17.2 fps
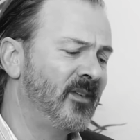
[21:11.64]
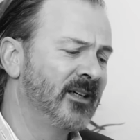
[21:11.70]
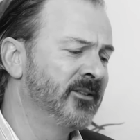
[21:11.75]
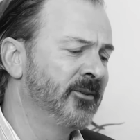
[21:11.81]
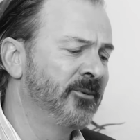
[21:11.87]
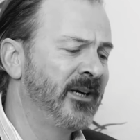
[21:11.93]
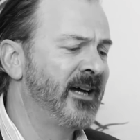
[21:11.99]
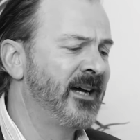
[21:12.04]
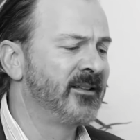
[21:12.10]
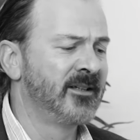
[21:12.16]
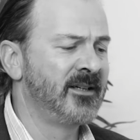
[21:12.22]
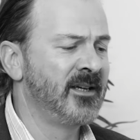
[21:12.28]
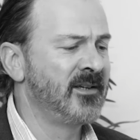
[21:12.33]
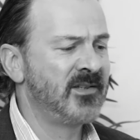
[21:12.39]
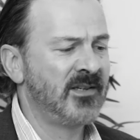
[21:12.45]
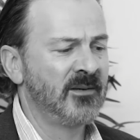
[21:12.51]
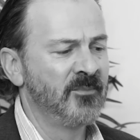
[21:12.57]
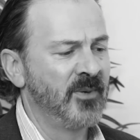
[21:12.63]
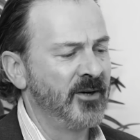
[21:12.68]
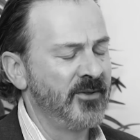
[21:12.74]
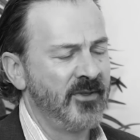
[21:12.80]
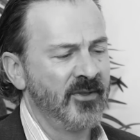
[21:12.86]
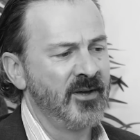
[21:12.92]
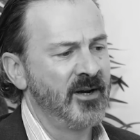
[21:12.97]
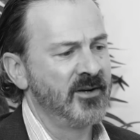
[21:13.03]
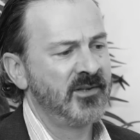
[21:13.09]
And the reality is, in
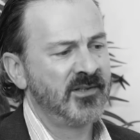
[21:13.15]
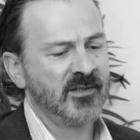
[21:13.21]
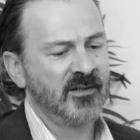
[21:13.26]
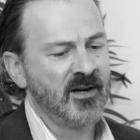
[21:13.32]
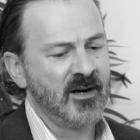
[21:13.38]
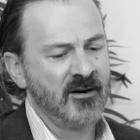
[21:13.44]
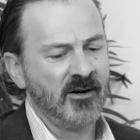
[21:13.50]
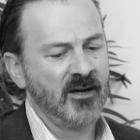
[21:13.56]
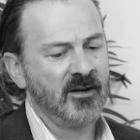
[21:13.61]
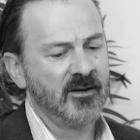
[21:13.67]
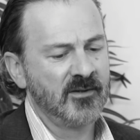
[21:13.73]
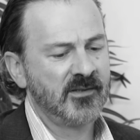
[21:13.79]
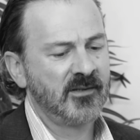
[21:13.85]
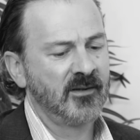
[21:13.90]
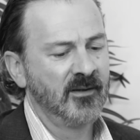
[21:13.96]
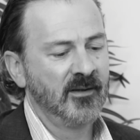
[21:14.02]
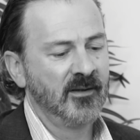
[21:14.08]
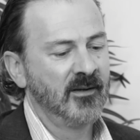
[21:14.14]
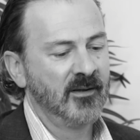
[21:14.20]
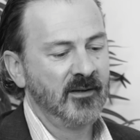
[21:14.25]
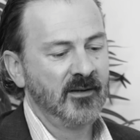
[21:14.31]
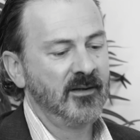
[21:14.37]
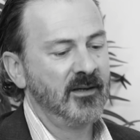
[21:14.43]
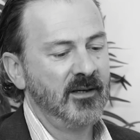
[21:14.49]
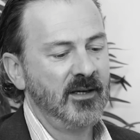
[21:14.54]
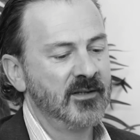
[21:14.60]
both of those scenarios,
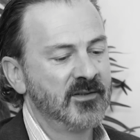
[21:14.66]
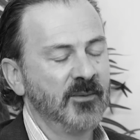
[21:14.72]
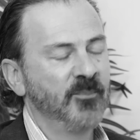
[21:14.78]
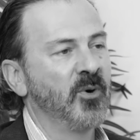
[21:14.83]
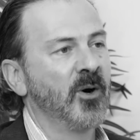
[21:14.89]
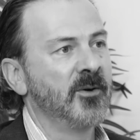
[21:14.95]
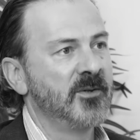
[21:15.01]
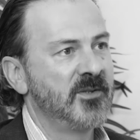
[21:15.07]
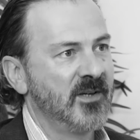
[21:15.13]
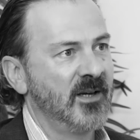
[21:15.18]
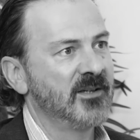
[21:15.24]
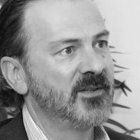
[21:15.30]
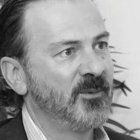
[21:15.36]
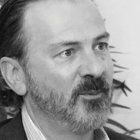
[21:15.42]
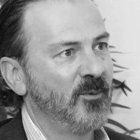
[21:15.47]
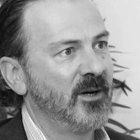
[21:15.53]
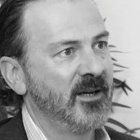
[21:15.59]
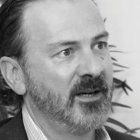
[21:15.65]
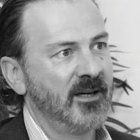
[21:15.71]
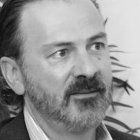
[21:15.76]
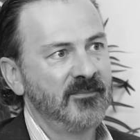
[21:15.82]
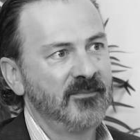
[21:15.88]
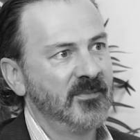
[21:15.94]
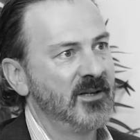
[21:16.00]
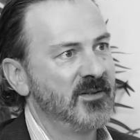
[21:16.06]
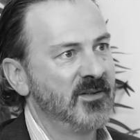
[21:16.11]
it's a process
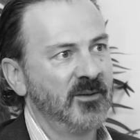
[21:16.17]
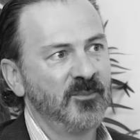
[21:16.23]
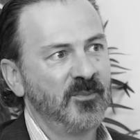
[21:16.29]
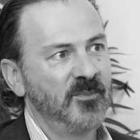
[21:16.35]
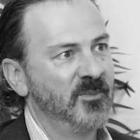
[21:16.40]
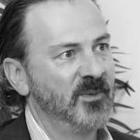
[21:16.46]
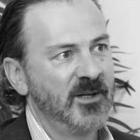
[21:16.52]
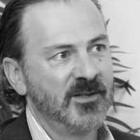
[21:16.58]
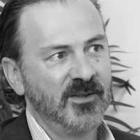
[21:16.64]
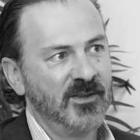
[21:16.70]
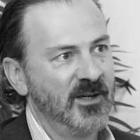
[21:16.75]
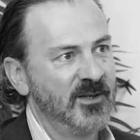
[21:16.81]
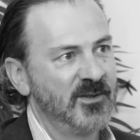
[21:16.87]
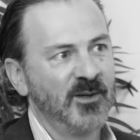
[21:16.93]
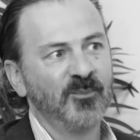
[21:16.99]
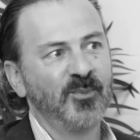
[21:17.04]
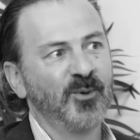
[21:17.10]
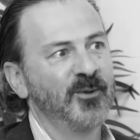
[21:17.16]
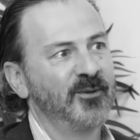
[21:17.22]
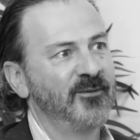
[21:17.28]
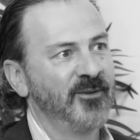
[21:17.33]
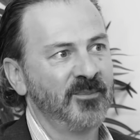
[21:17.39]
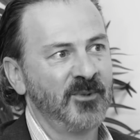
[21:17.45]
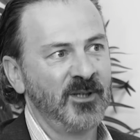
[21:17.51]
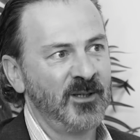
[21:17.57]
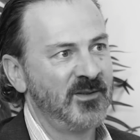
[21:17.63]
where there's in, there, there's
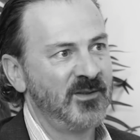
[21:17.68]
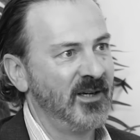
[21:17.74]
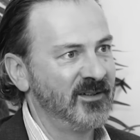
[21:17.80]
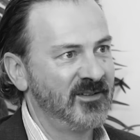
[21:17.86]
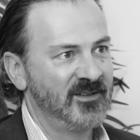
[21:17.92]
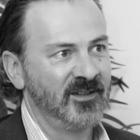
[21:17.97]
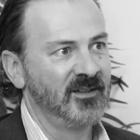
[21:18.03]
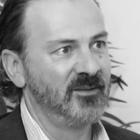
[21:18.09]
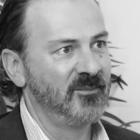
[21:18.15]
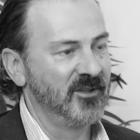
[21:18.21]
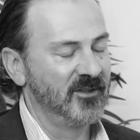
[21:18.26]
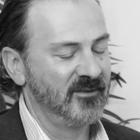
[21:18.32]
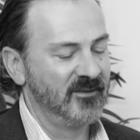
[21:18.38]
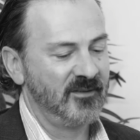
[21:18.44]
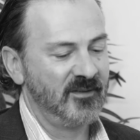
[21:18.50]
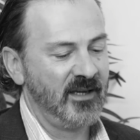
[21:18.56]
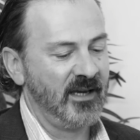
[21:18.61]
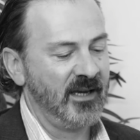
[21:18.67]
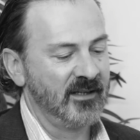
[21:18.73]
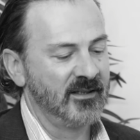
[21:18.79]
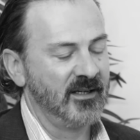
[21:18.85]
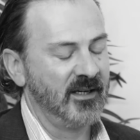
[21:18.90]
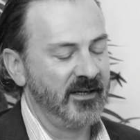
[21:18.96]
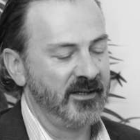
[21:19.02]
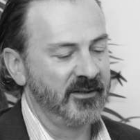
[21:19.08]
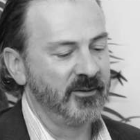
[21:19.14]
input from the exec team and
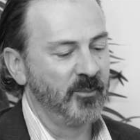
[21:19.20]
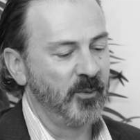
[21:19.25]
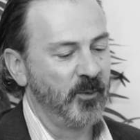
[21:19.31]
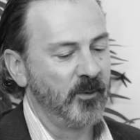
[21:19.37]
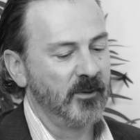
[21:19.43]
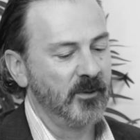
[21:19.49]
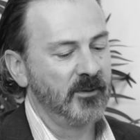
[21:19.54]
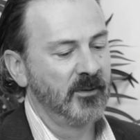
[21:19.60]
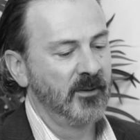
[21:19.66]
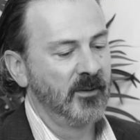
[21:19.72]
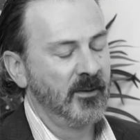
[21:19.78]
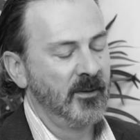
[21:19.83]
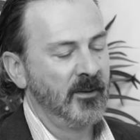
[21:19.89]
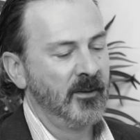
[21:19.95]
and and the board.